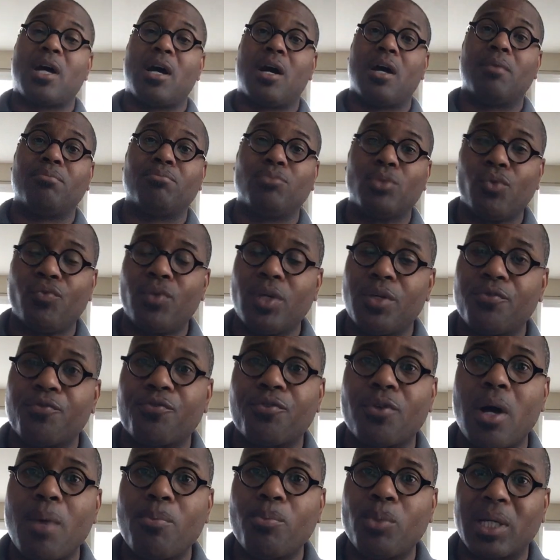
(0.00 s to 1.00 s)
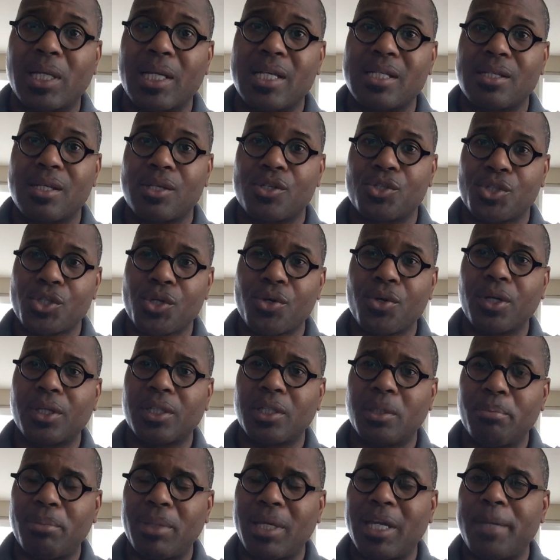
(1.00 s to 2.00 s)
Um, moving from what has
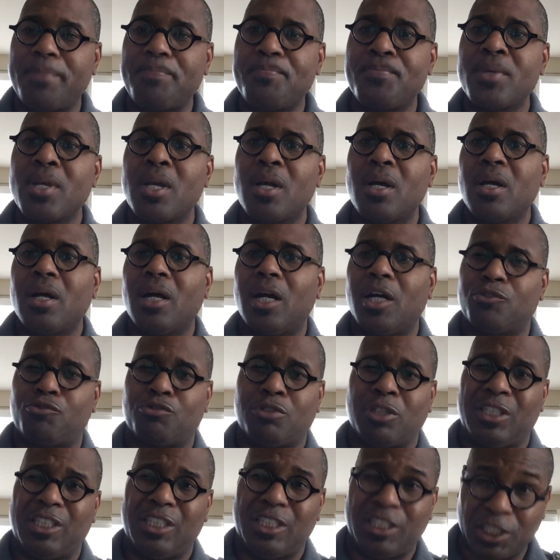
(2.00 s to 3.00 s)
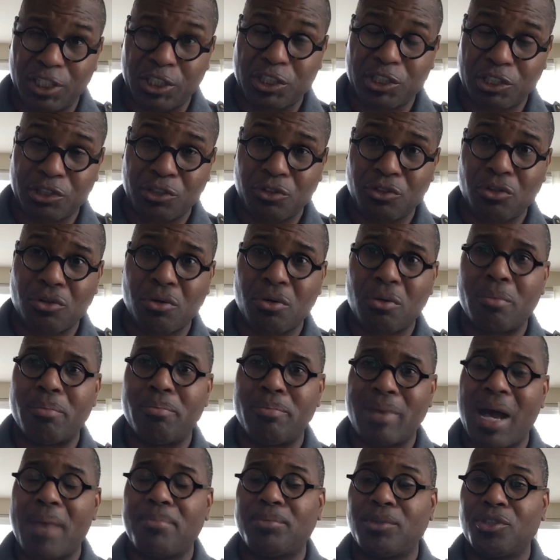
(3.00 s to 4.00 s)
historically been a traditional
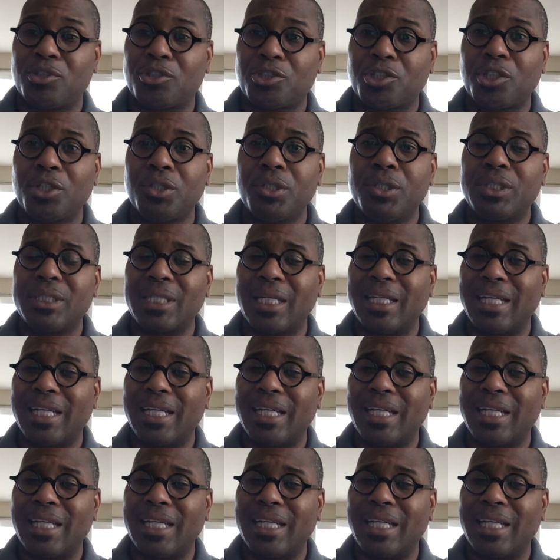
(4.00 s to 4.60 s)
Baptist church,